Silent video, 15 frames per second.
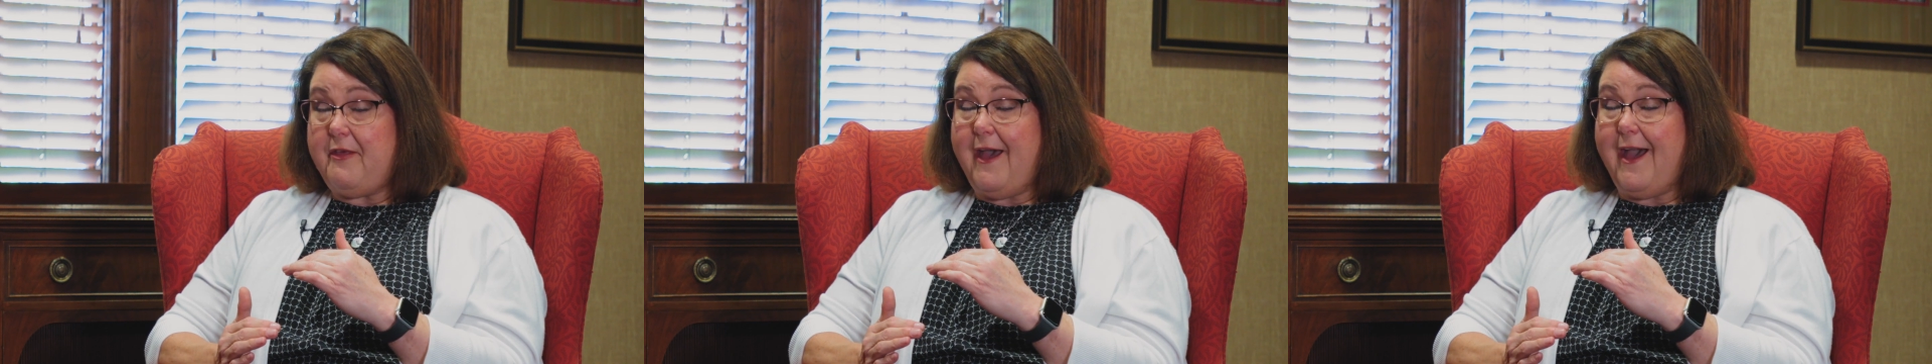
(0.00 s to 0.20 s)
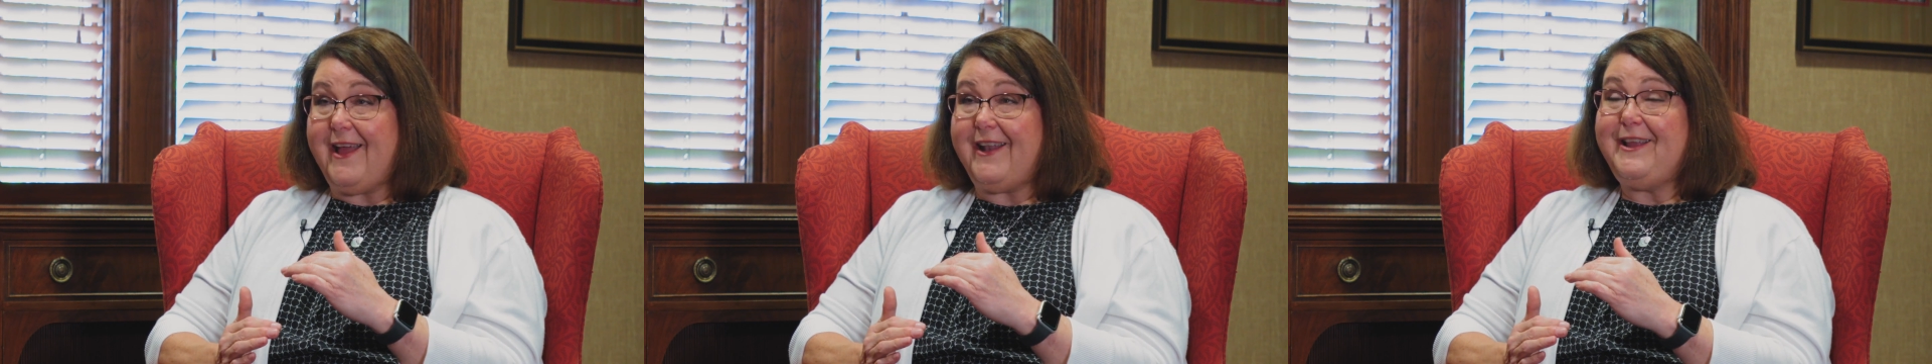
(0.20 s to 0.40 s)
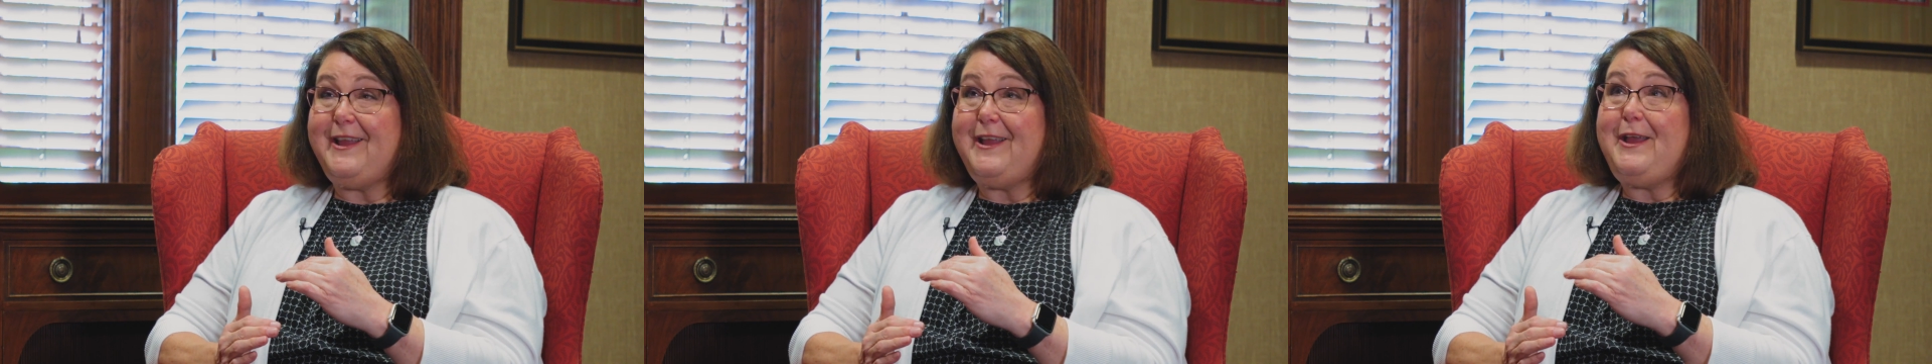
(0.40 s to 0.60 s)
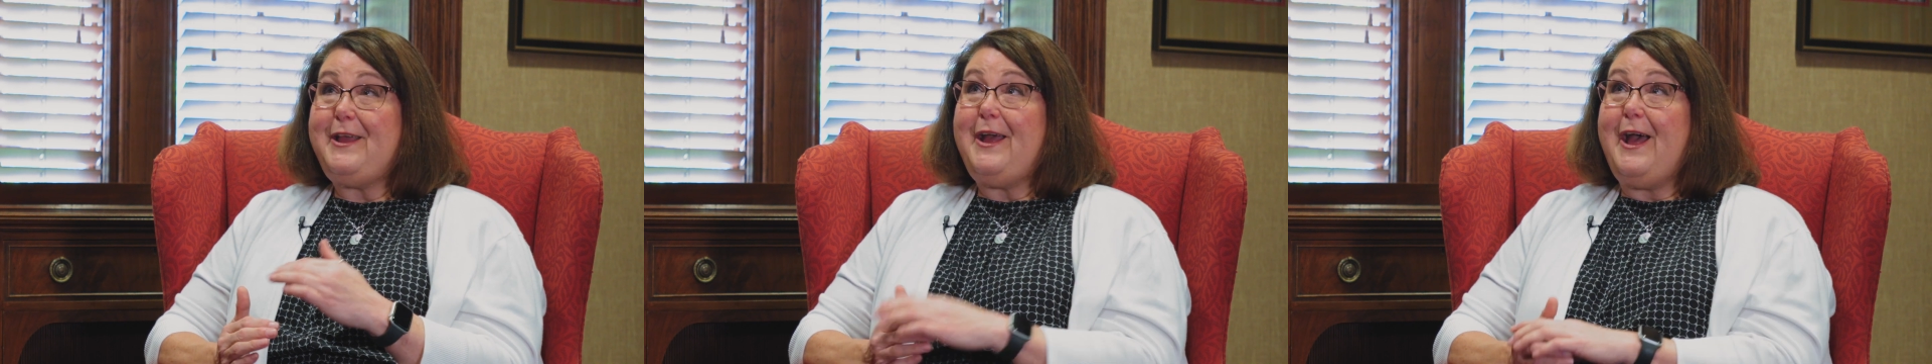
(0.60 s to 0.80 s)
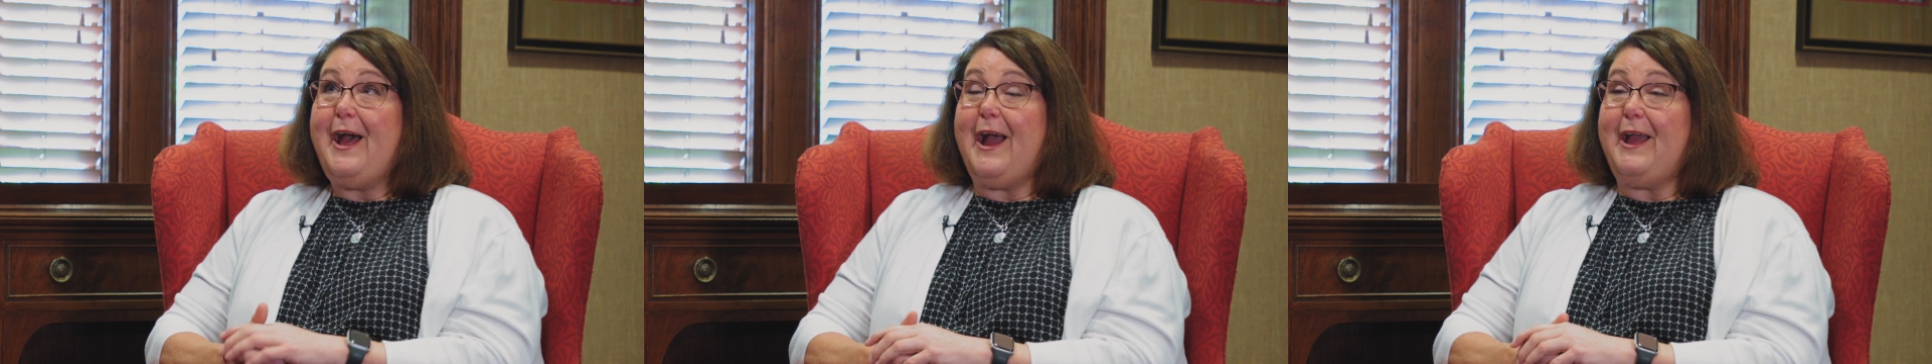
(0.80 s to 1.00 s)
that,
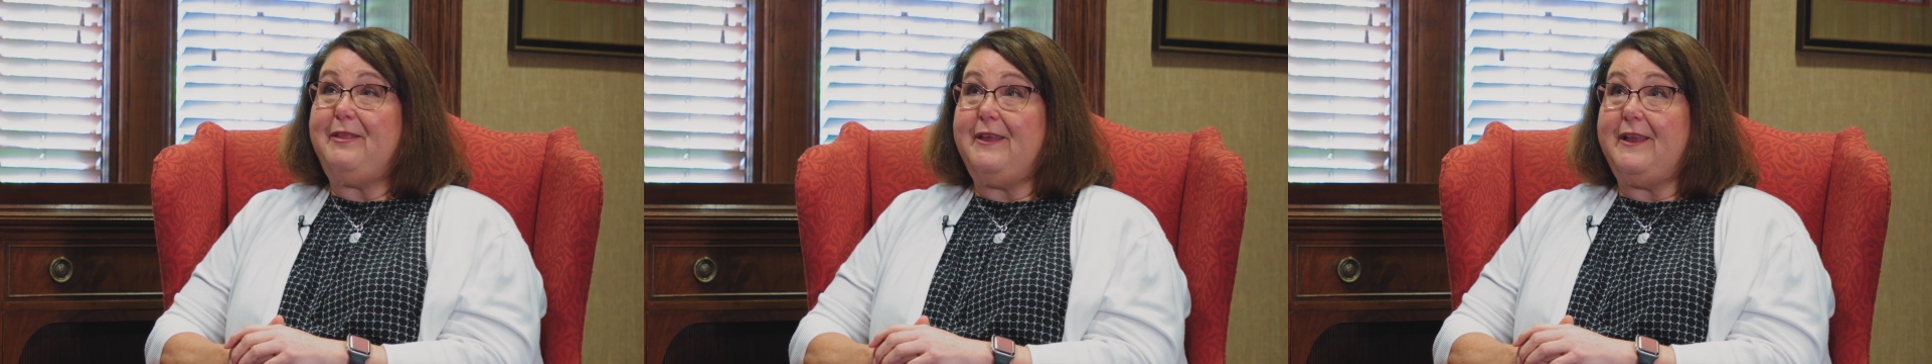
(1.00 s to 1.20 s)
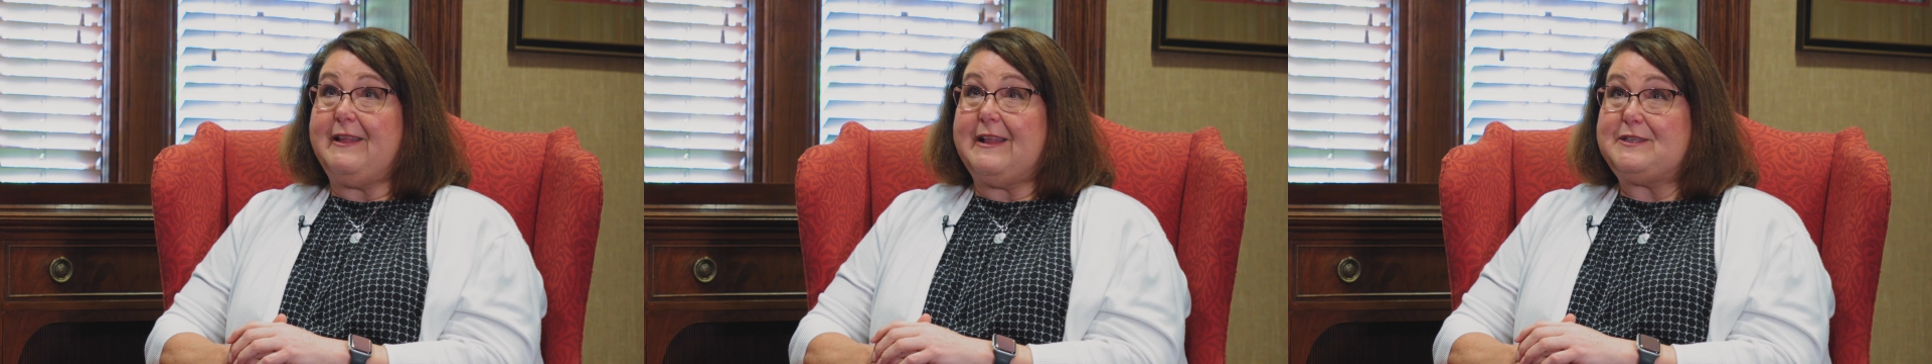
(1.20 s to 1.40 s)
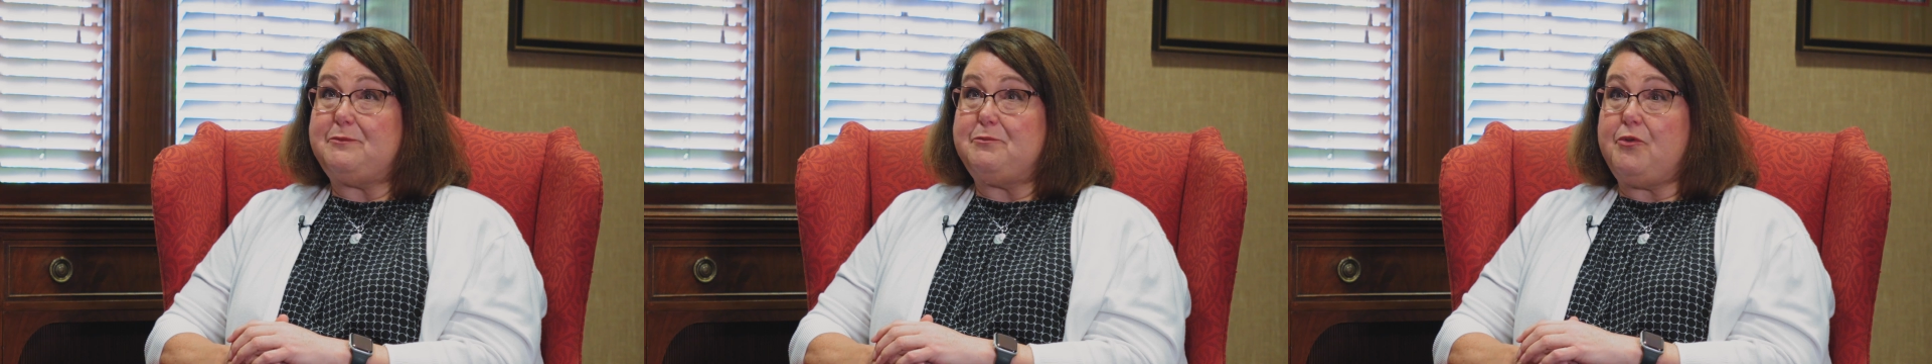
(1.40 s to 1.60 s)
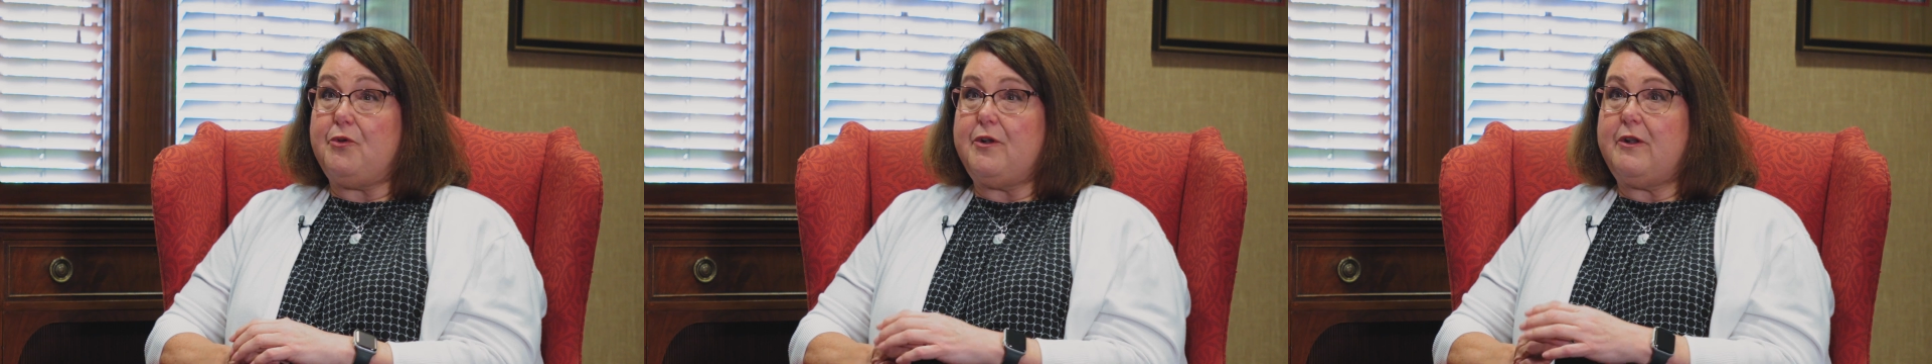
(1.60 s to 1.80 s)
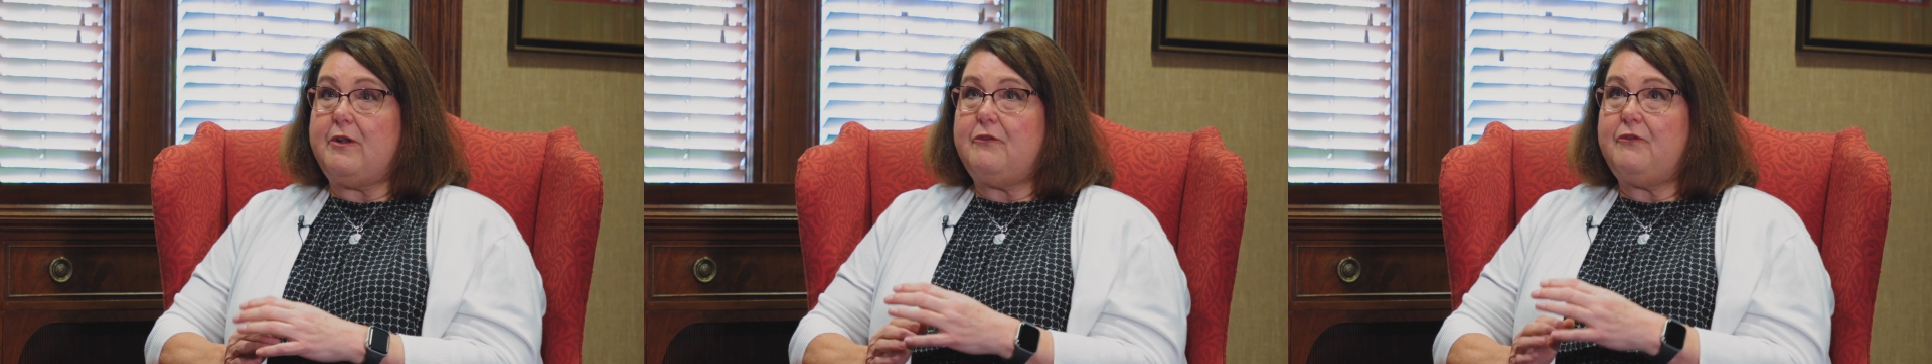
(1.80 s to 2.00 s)
I think that's
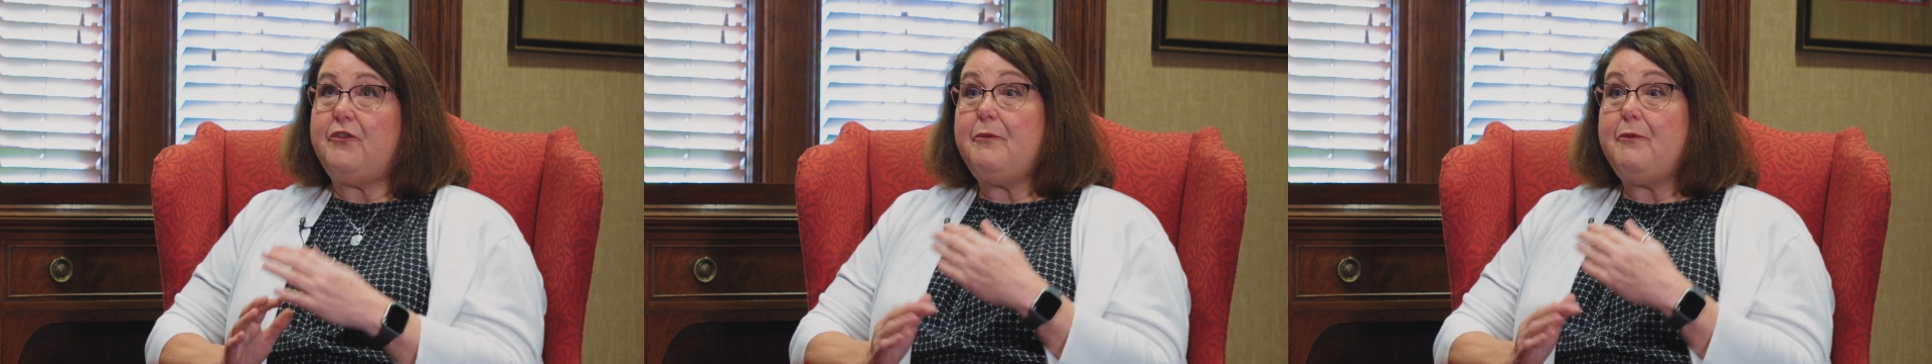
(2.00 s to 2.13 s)
important.